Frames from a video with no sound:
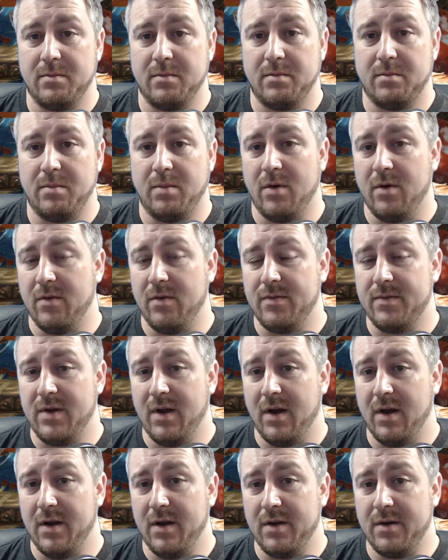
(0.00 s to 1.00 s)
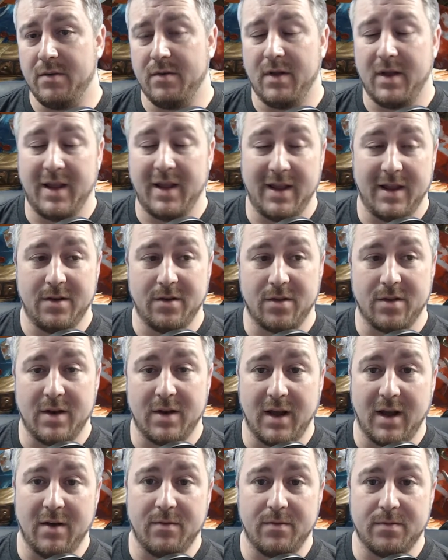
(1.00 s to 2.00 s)
Both down, he doesn't
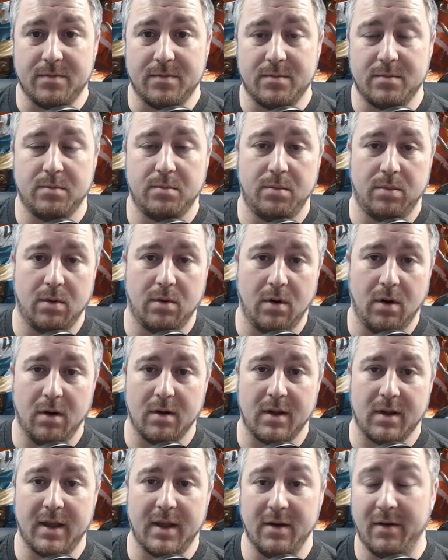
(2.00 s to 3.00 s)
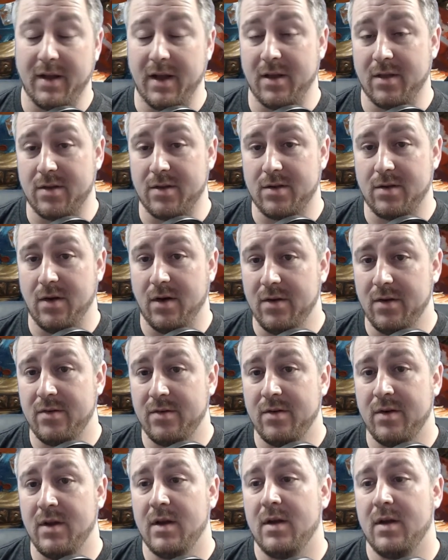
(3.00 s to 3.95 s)
have block, he only has dodge,